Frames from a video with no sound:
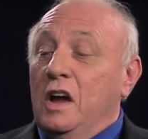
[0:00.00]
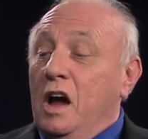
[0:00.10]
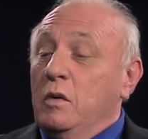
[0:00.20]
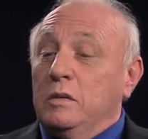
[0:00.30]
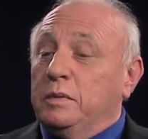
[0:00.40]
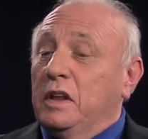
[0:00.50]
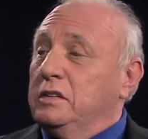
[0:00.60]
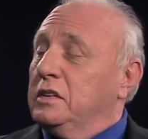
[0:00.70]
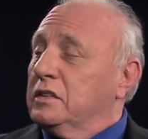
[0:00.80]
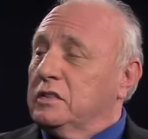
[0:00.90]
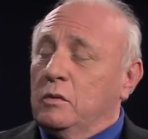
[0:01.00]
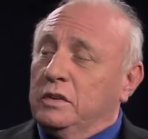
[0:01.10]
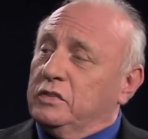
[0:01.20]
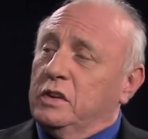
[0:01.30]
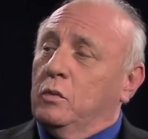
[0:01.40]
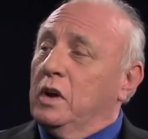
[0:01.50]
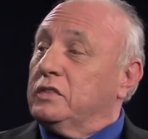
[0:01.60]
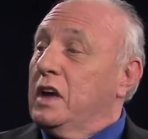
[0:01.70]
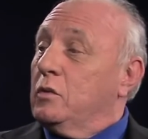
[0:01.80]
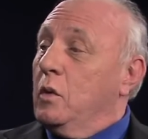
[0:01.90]
I want blood tests. I want to see
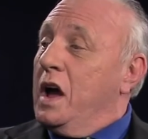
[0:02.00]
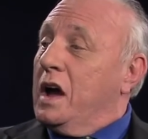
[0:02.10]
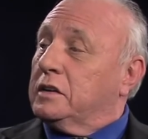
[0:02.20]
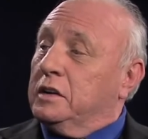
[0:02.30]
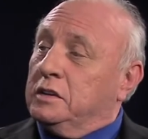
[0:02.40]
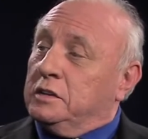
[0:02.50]
what's out of whack.